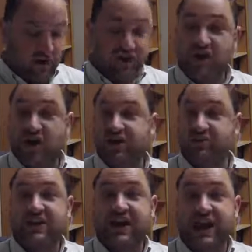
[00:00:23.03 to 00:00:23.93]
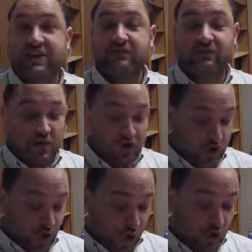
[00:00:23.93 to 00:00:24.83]
Non-Greek natives
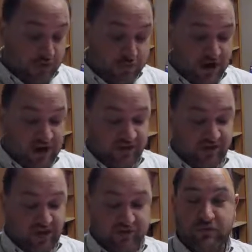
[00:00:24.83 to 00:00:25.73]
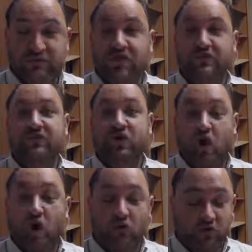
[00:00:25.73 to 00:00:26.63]
could only be get into government service
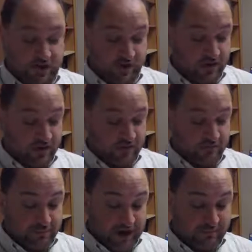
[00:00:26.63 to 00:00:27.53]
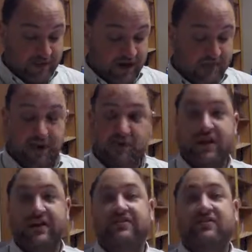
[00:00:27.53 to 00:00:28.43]
only by becoming
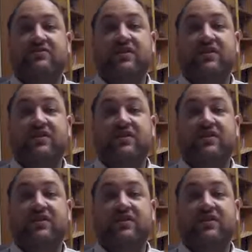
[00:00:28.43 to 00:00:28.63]
Greeks.